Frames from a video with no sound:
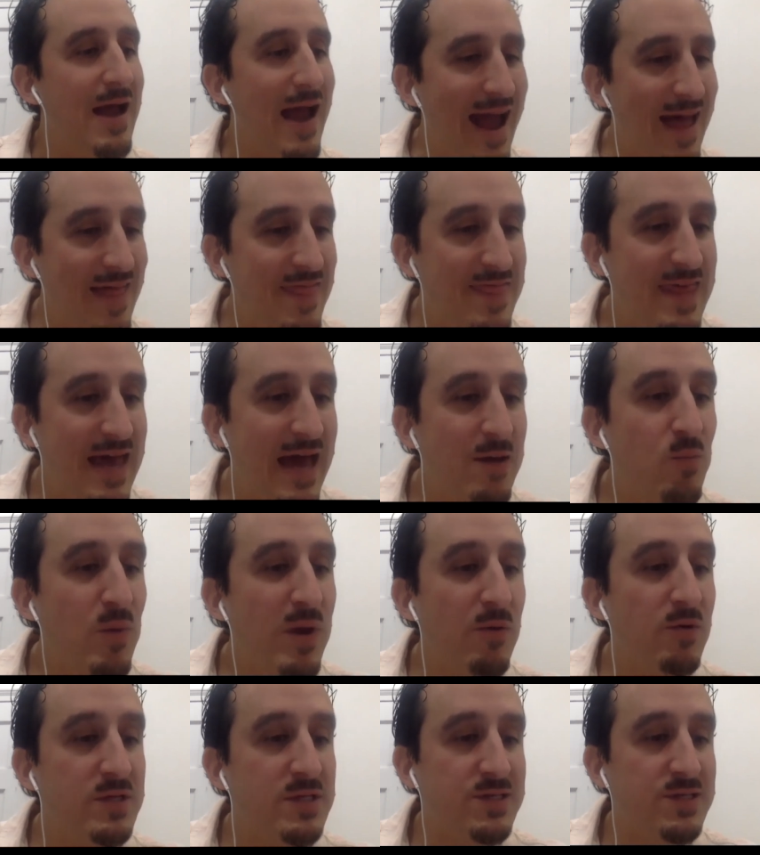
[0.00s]
And then
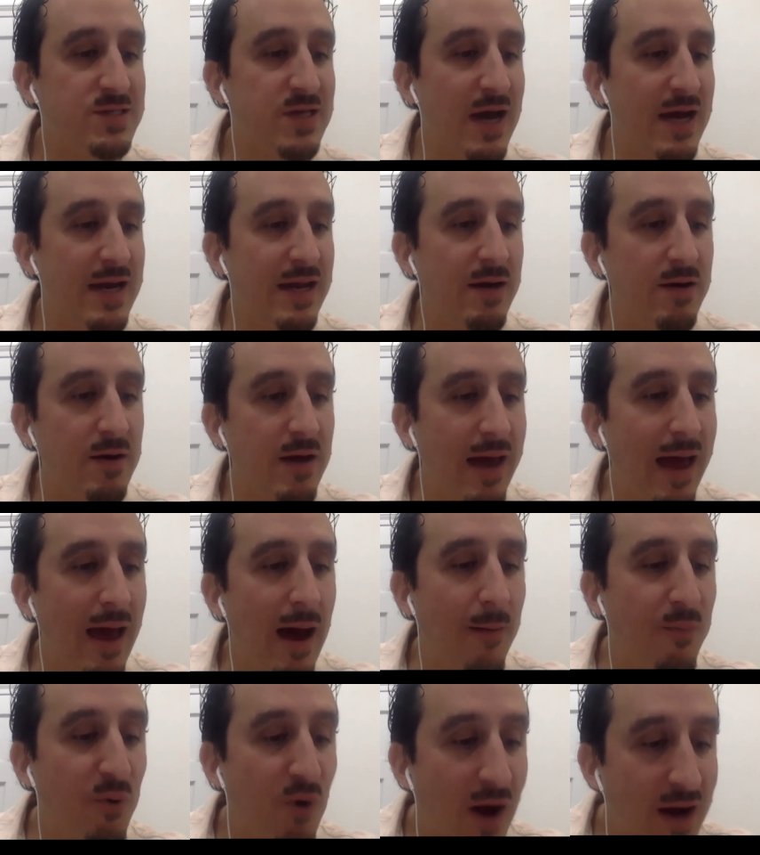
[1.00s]
we would decide
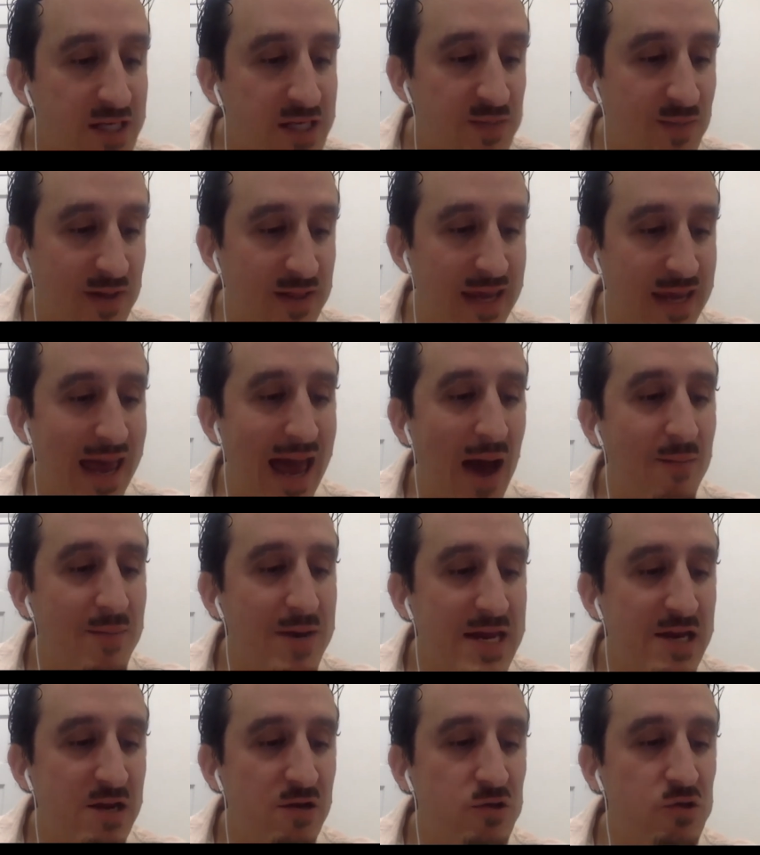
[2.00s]
approximately how
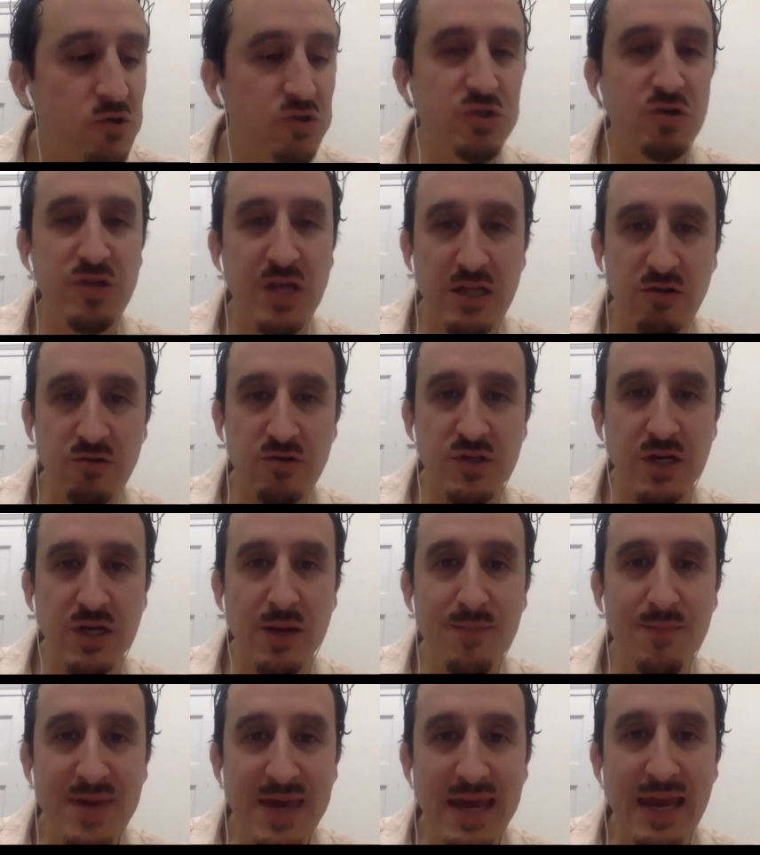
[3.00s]
many users do you think there's going
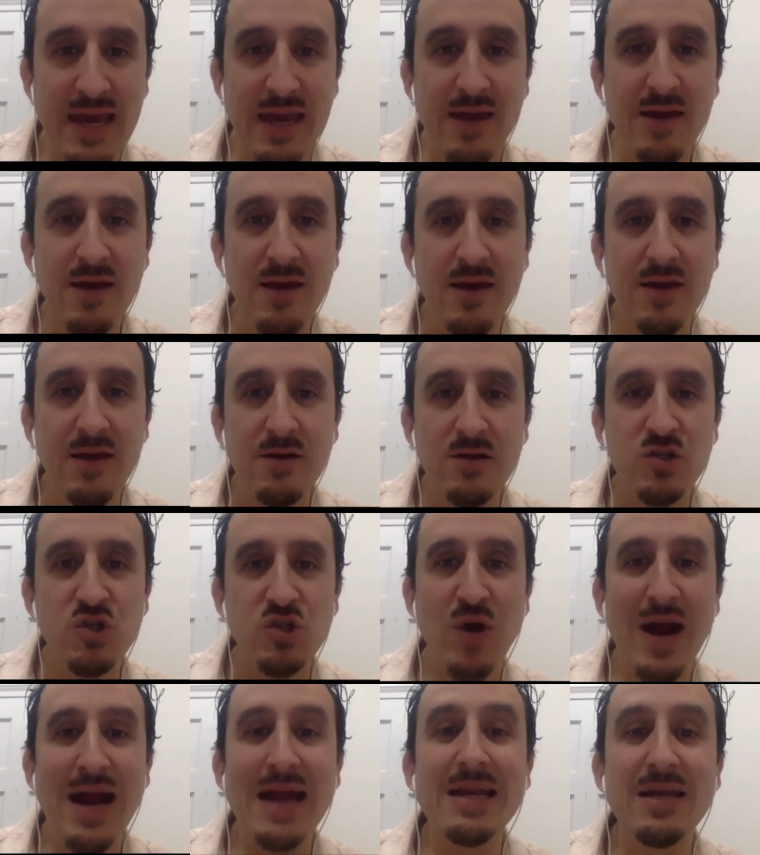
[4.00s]
to be
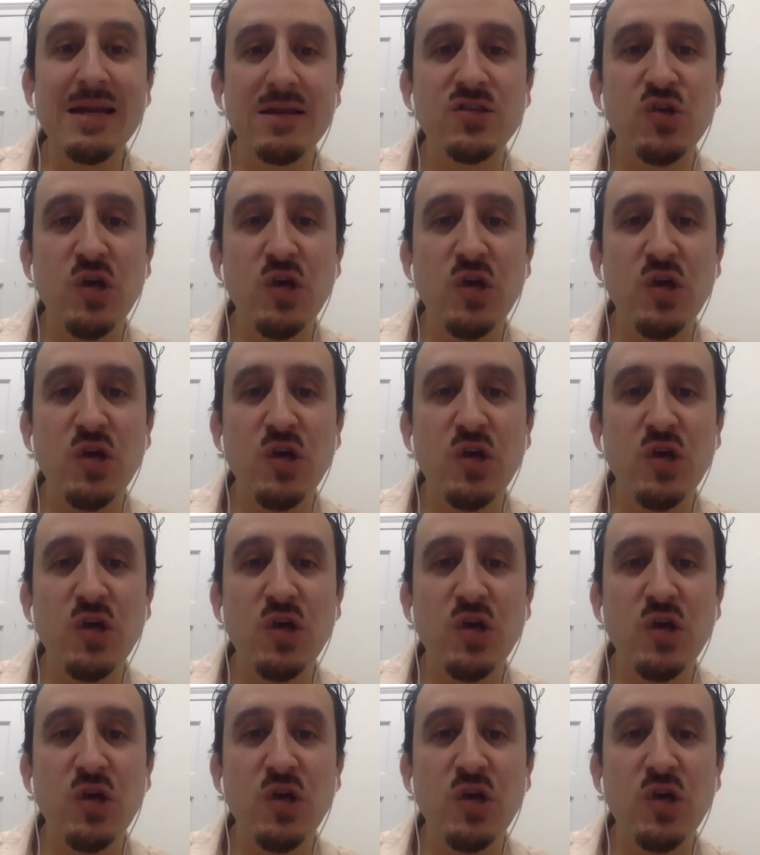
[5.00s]
trained in.